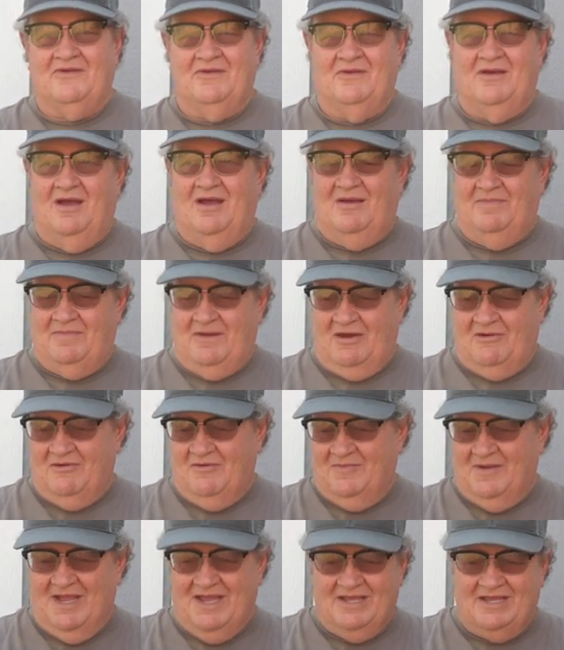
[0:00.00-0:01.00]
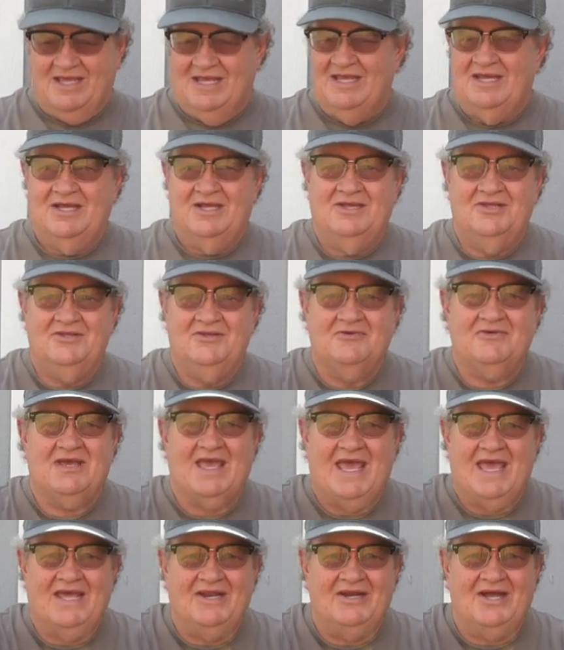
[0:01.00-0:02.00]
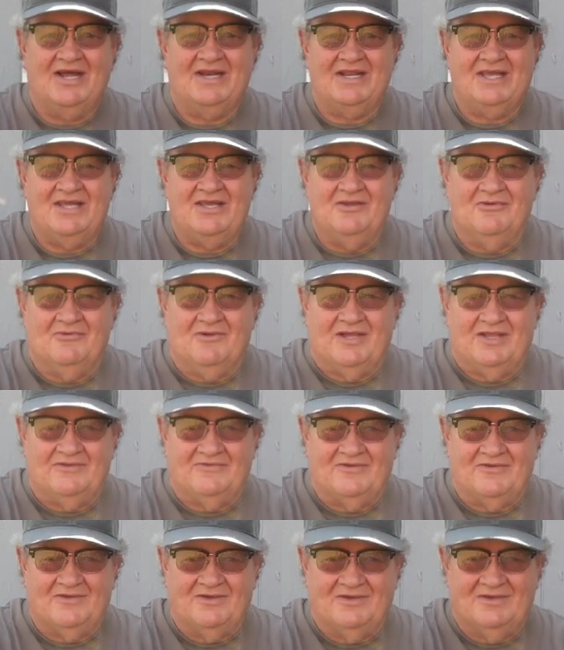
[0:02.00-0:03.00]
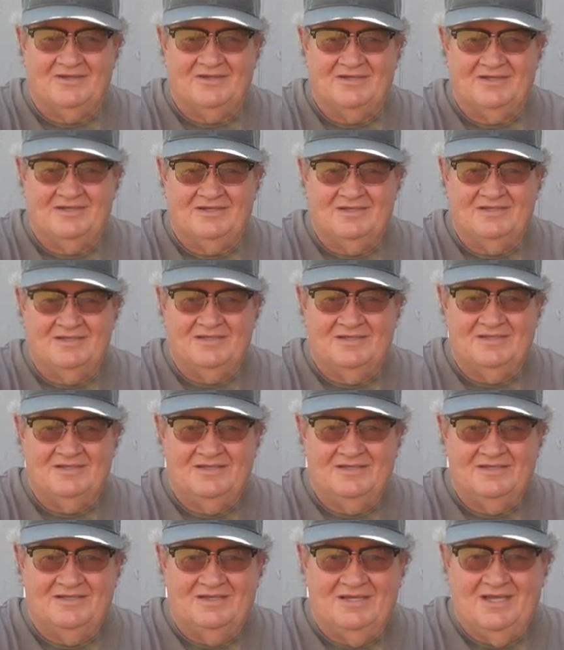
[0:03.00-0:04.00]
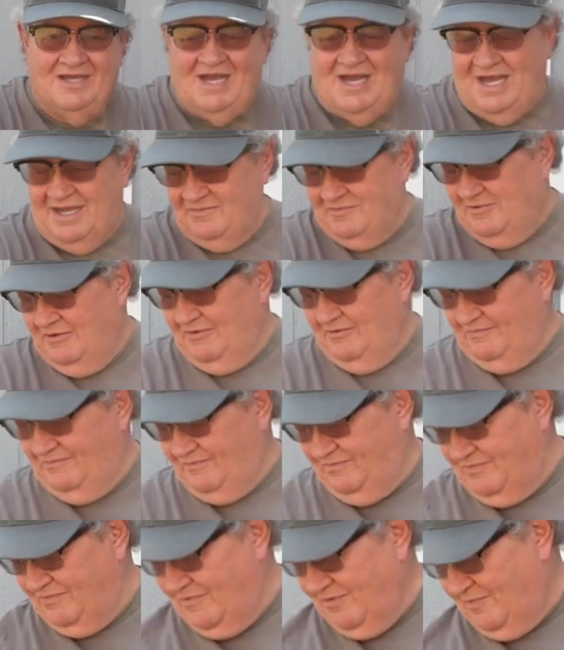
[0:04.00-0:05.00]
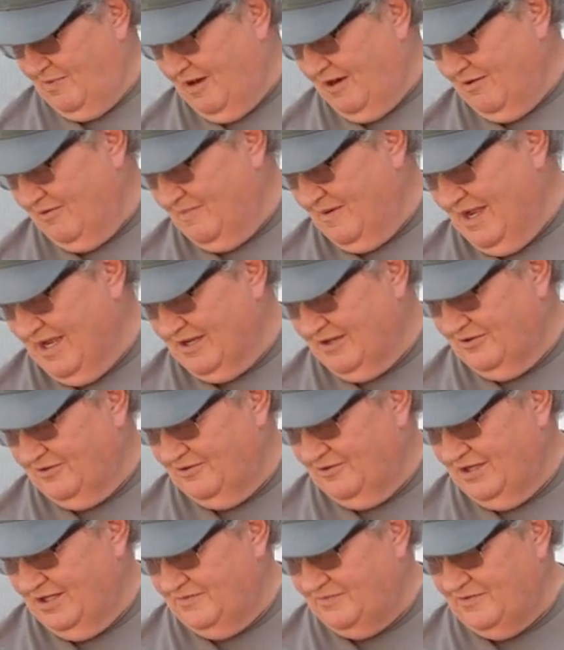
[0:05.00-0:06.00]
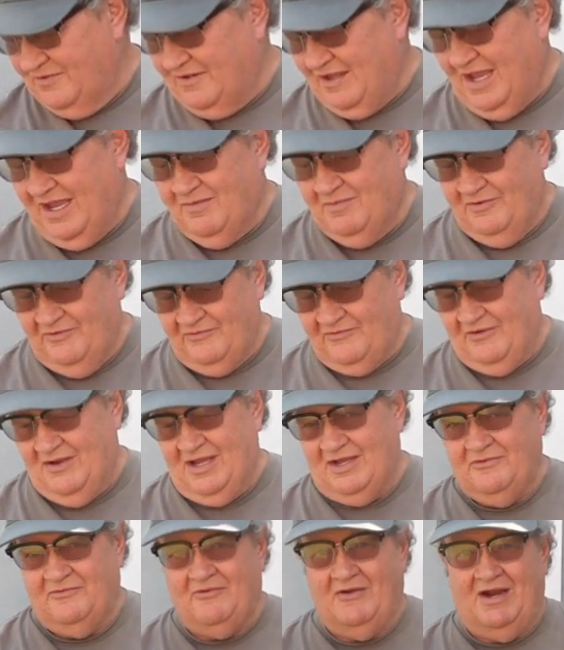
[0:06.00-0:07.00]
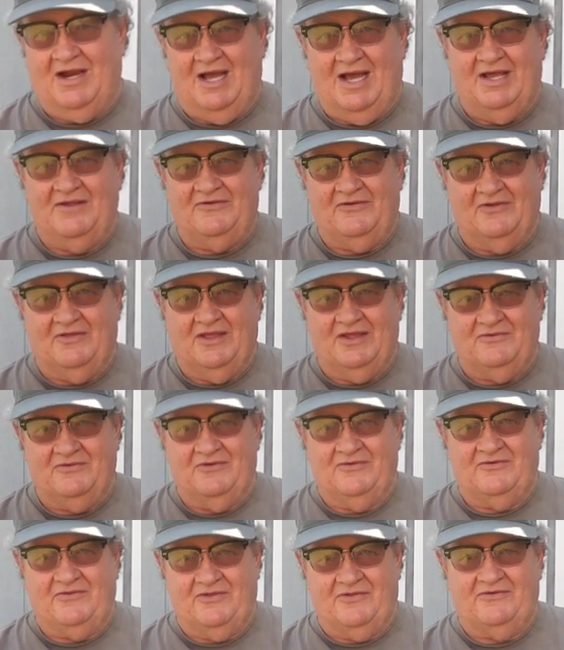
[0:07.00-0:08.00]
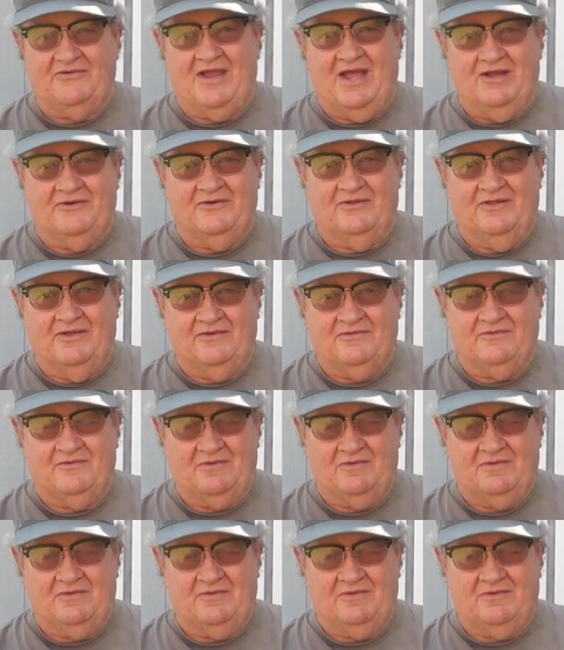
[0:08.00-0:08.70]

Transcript: uh, power bank. You cannot hear it. I moved the power bank underneath the table so I could try to isolate just the sound of this